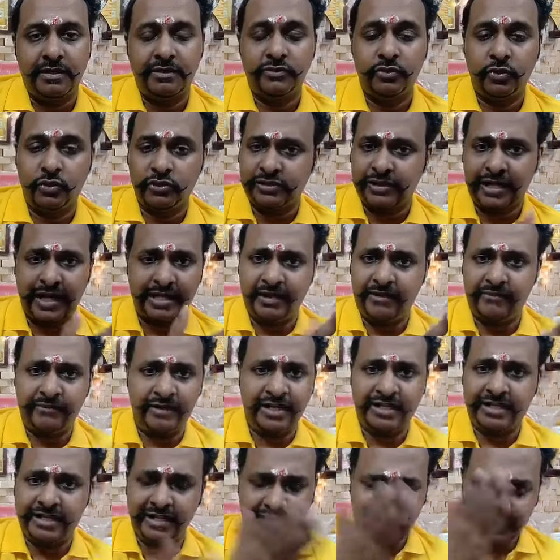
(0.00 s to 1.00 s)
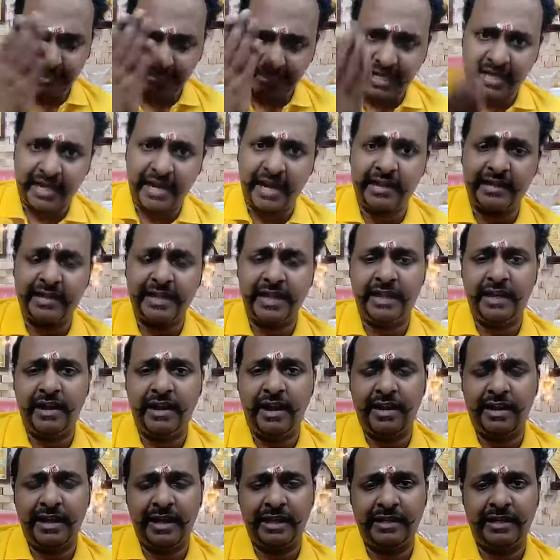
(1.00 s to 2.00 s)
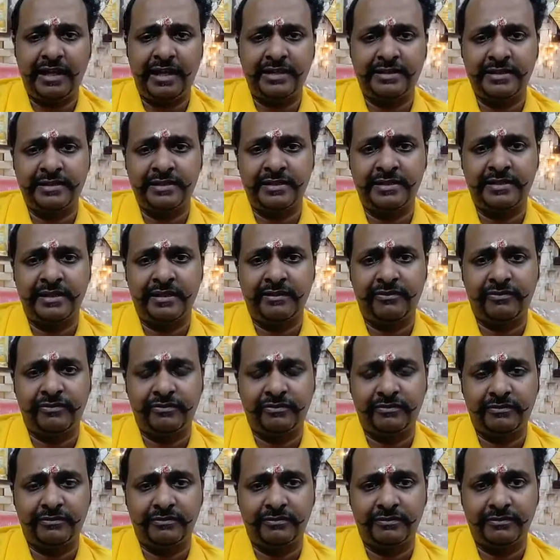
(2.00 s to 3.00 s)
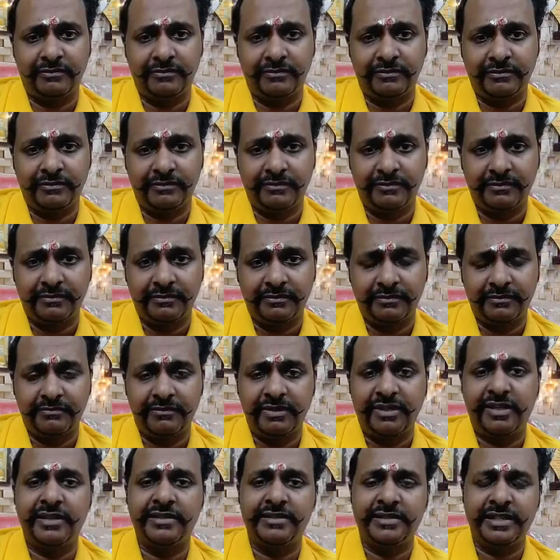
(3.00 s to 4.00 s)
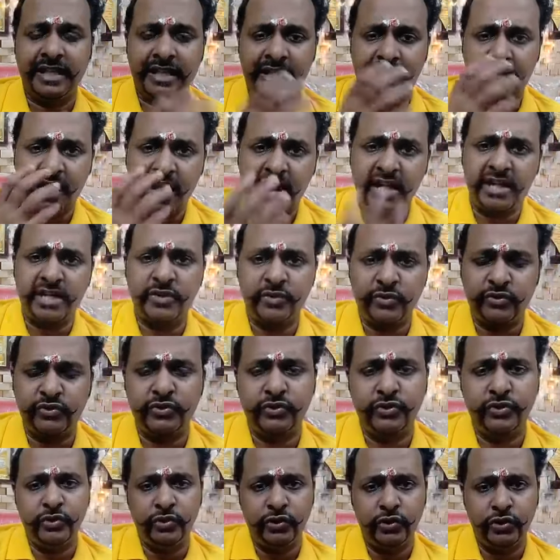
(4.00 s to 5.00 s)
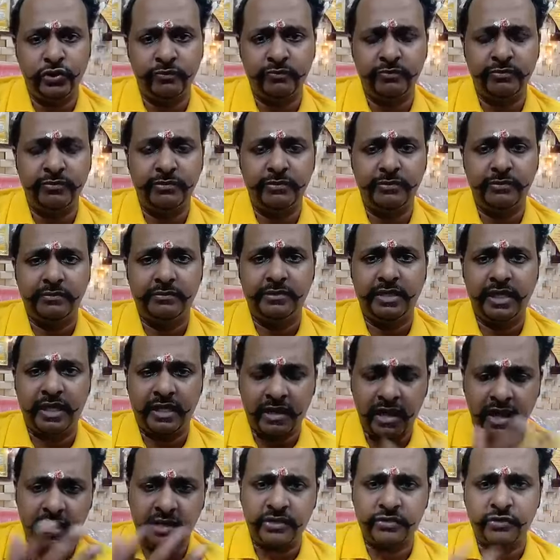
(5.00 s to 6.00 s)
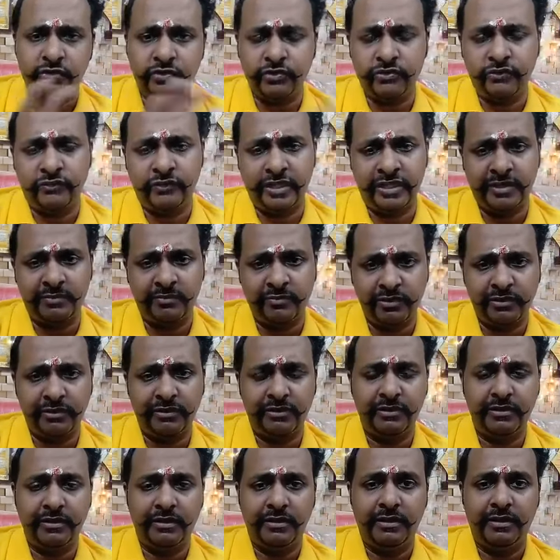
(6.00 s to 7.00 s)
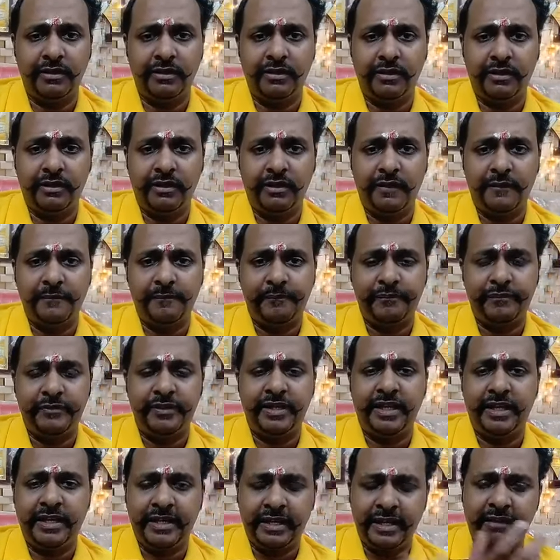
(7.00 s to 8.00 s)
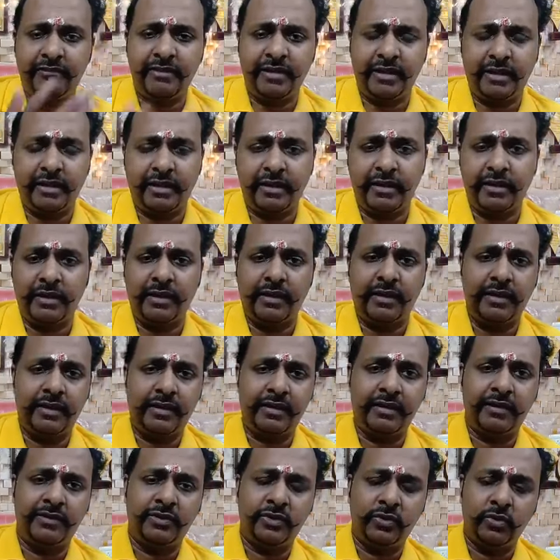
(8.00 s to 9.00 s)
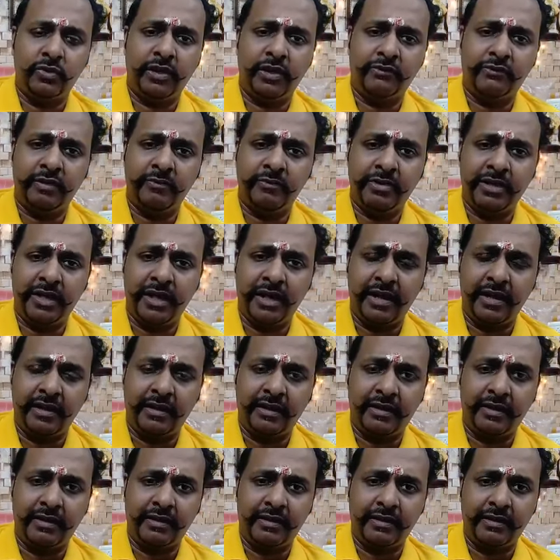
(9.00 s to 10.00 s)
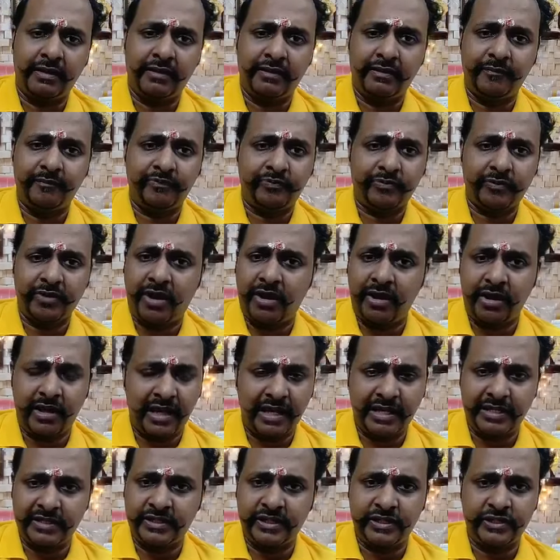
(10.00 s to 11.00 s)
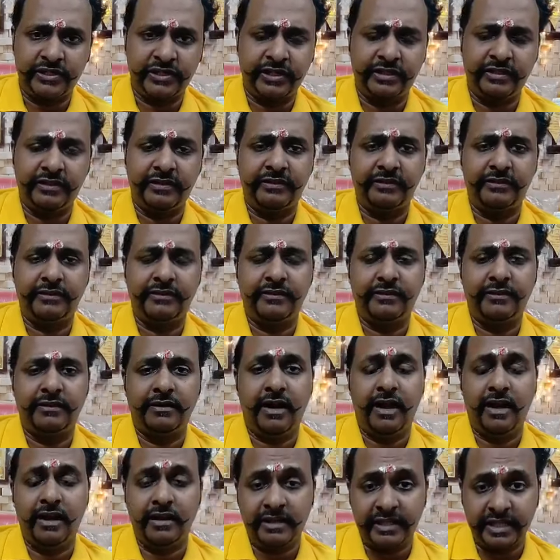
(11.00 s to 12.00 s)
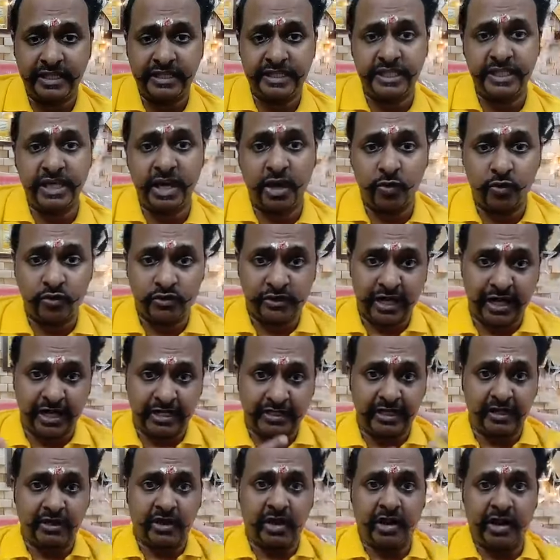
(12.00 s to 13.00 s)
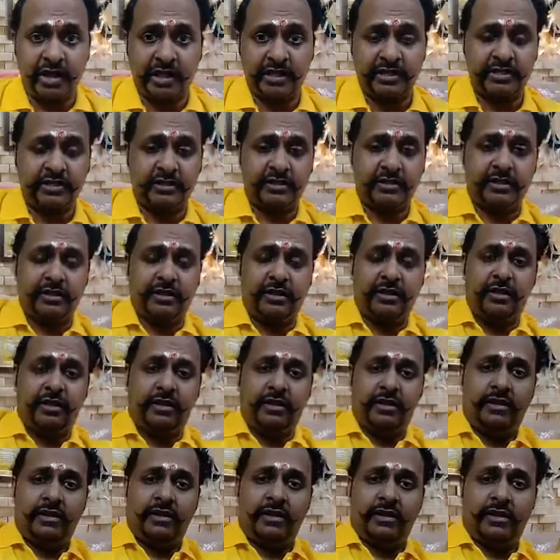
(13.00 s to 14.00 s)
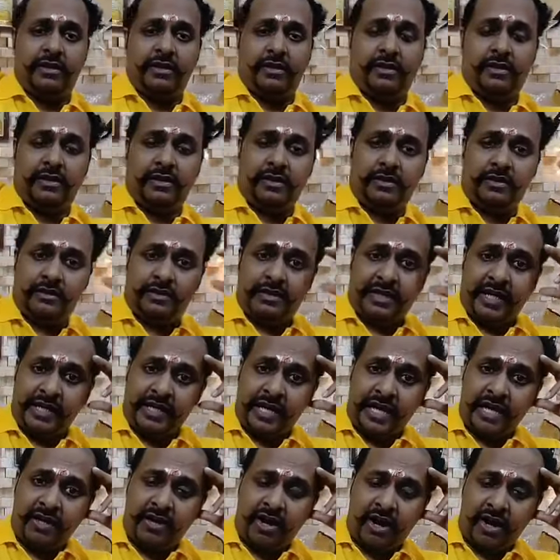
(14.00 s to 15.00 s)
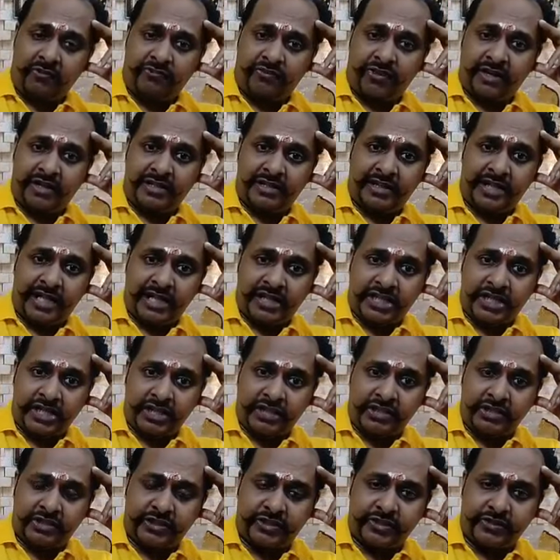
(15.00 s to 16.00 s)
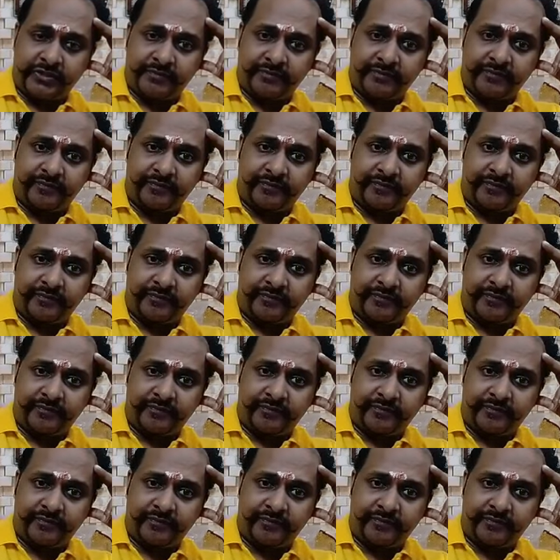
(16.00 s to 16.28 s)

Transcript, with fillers: those kind of teachers cannot take online classes itself because they are not used youtube they are not used to facebook they never uh, took a webinar or uh, online session or teaching outside the college, uh, taking conference lectures,